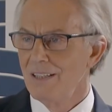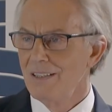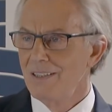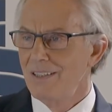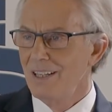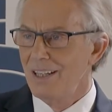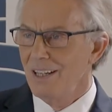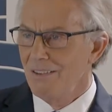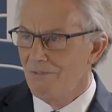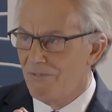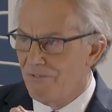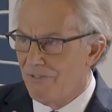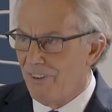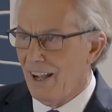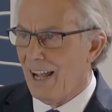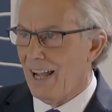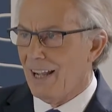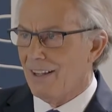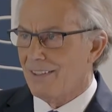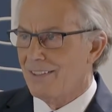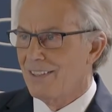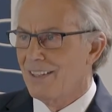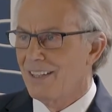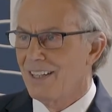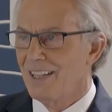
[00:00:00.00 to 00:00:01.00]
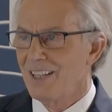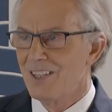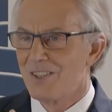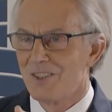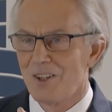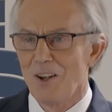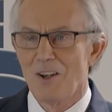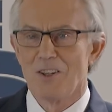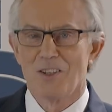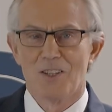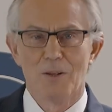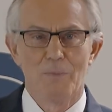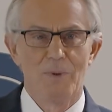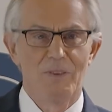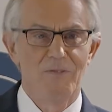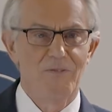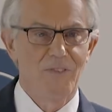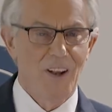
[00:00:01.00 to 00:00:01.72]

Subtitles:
that in fact is going to be